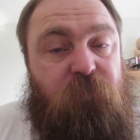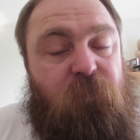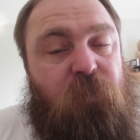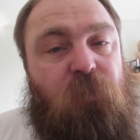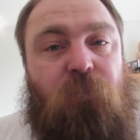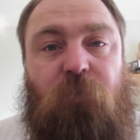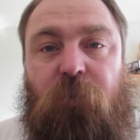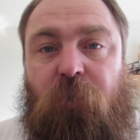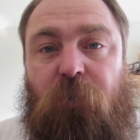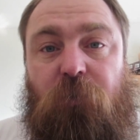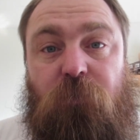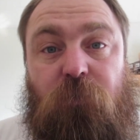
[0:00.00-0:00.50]

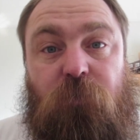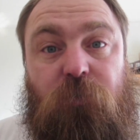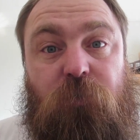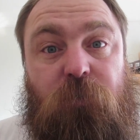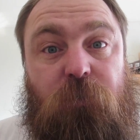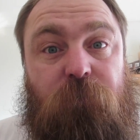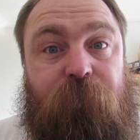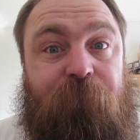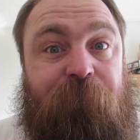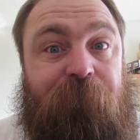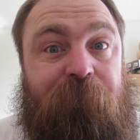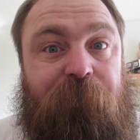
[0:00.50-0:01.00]
who knows?
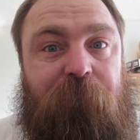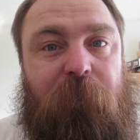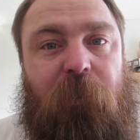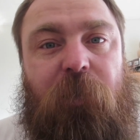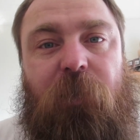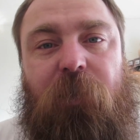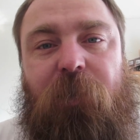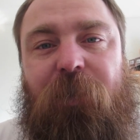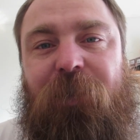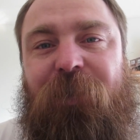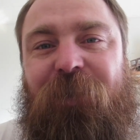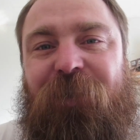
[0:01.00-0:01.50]

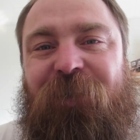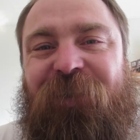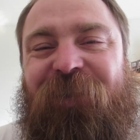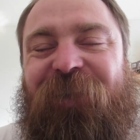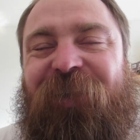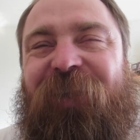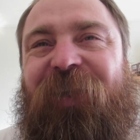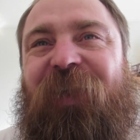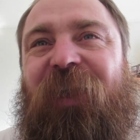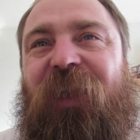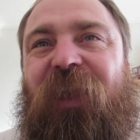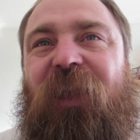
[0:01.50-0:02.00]

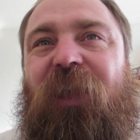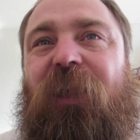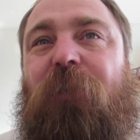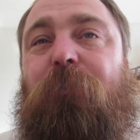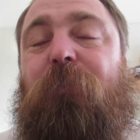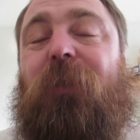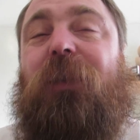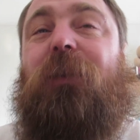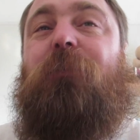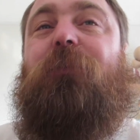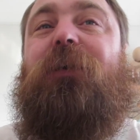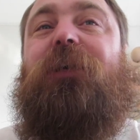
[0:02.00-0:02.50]

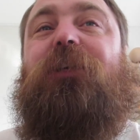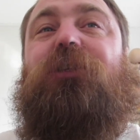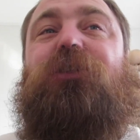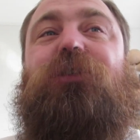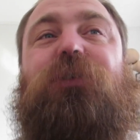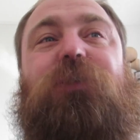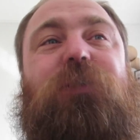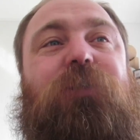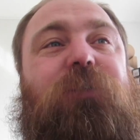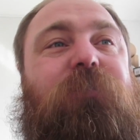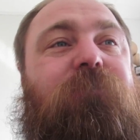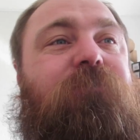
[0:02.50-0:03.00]
Better make
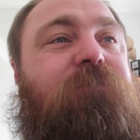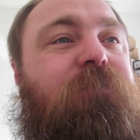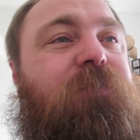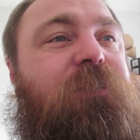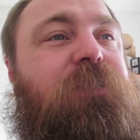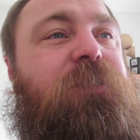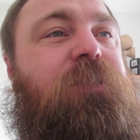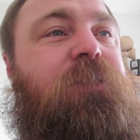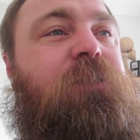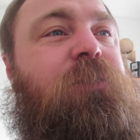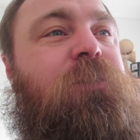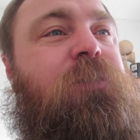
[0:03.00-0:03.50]
sure.
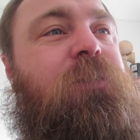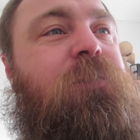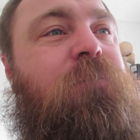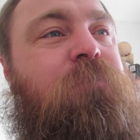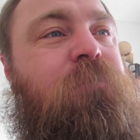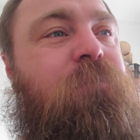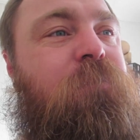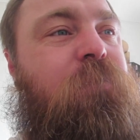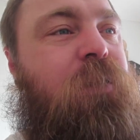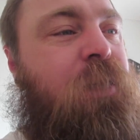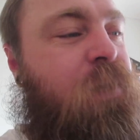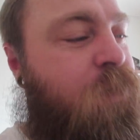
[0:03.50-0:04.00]
So
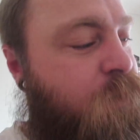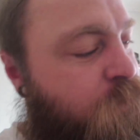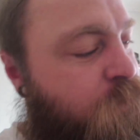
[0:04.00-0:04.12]
I